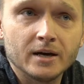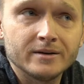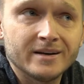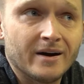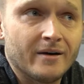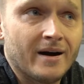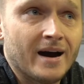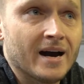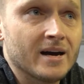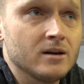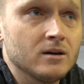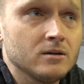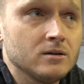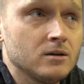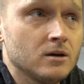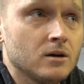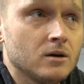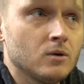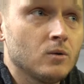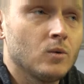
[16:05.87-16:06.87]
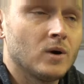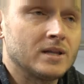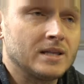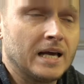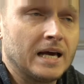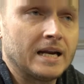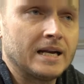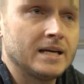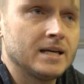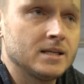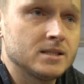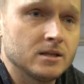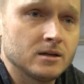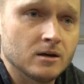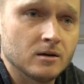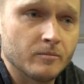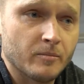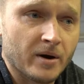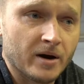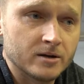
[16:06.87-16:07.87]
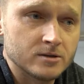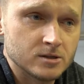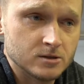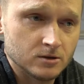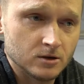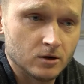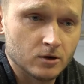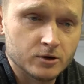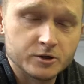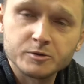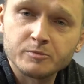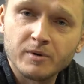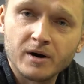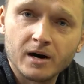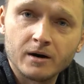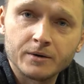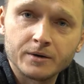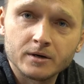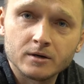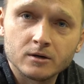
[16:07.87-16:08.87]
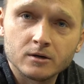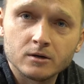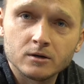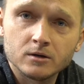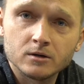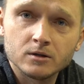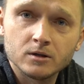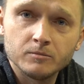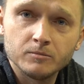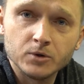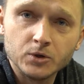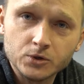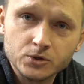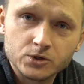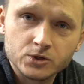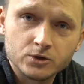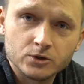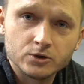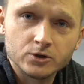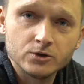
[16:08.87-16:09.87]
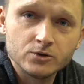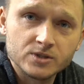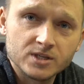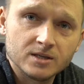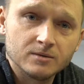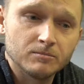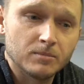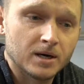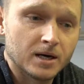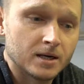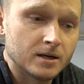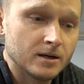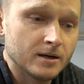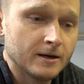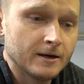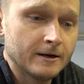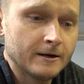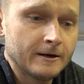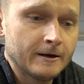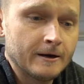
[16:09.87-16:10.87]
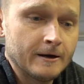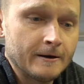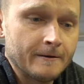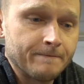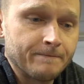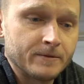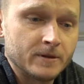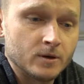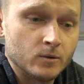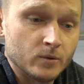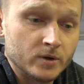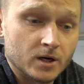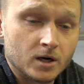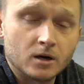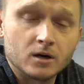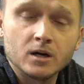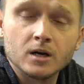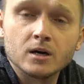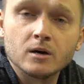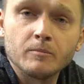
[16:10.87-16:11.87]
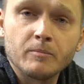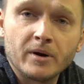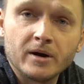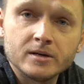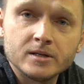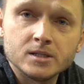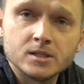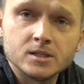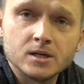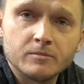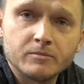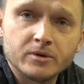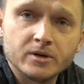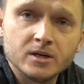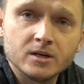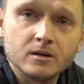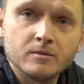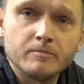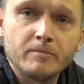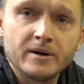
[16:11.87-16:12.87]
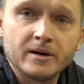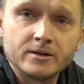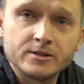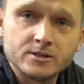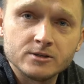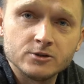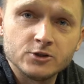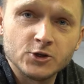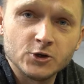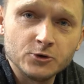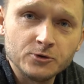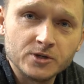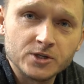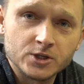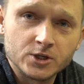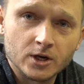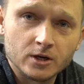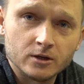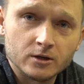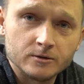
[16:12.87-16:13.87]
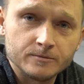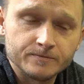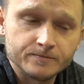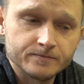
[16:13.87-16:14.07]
Now, I don't know what that is in comparison to horsepower or the boost you're using, but we are going to compare these numbers in comparison to each other.